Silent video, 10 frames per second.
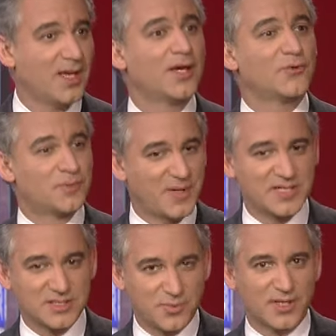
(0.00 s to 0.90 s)
Replace
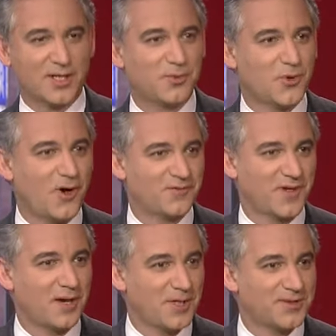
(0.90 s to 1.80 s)
it by a cup of coffee. How
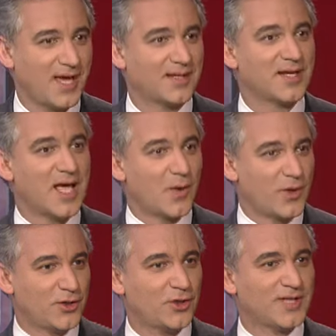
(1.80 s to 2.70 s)
about that? We
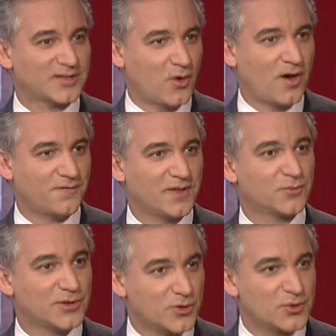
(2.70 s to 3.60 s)
know that coffee
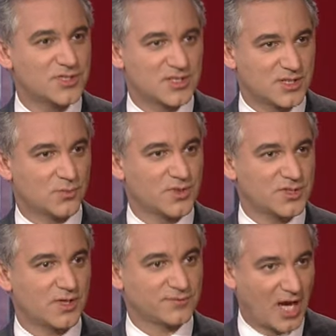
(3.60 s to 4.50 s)
reduces the risk
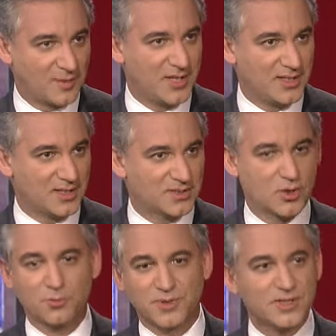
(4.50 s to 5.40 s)
of diabetes.
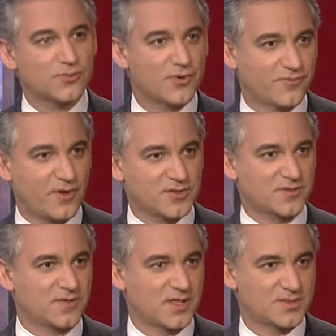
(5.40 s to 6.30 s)
Completely reverse
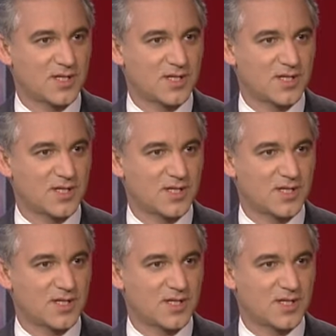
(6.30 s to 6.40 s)
of this.